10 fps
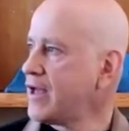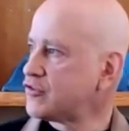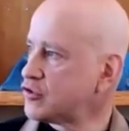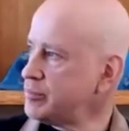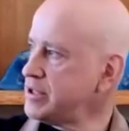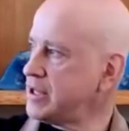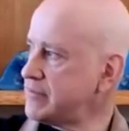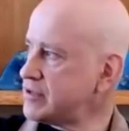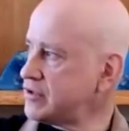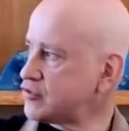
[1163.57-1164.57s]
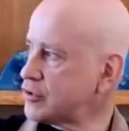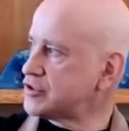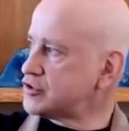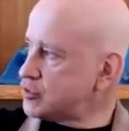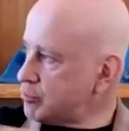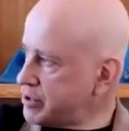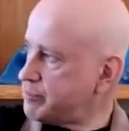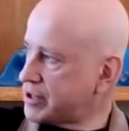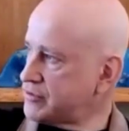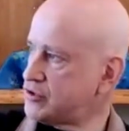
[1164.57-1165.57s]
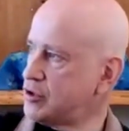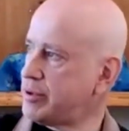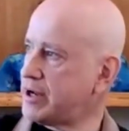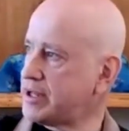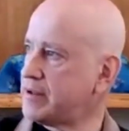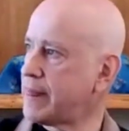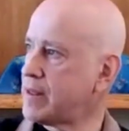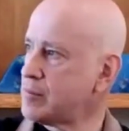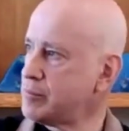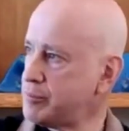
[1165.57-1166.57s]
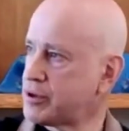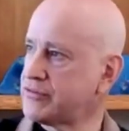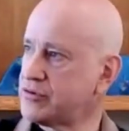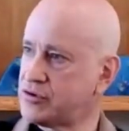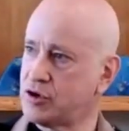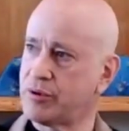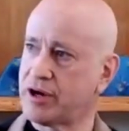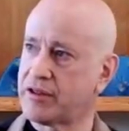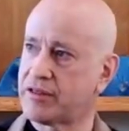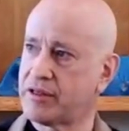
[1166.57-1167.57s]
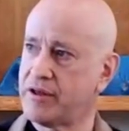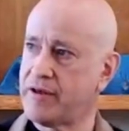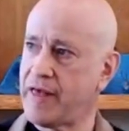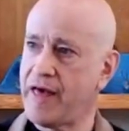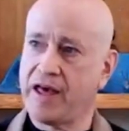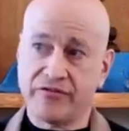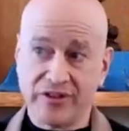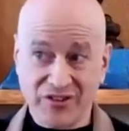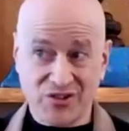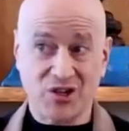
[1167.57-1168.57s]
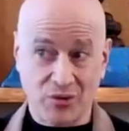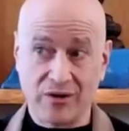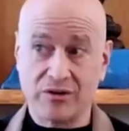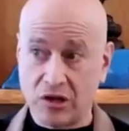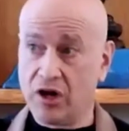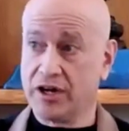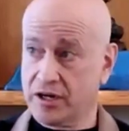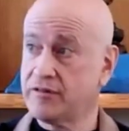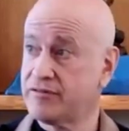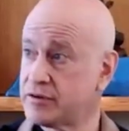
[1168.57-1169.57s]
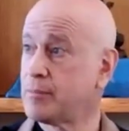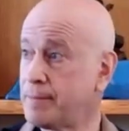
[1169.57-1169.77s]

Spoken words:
And so they're being given an instruction to be present to your body. Be present to your breath. If they stick around long enough,